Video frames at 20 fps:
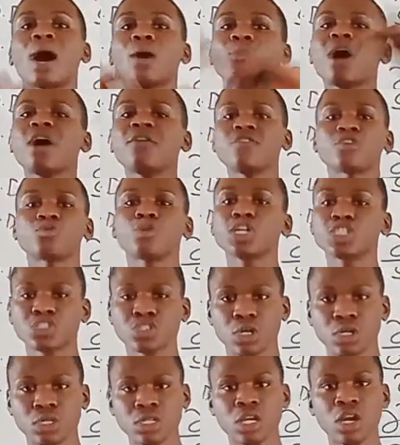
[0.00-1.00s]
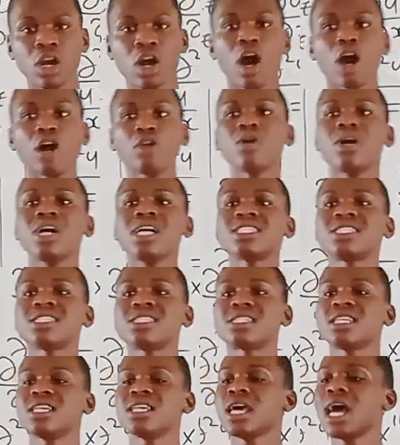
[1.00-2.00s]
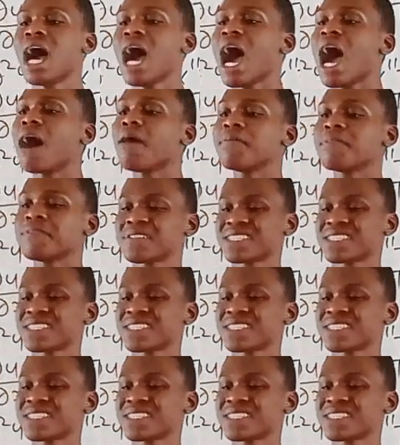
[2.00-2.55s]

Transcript: wave equation always have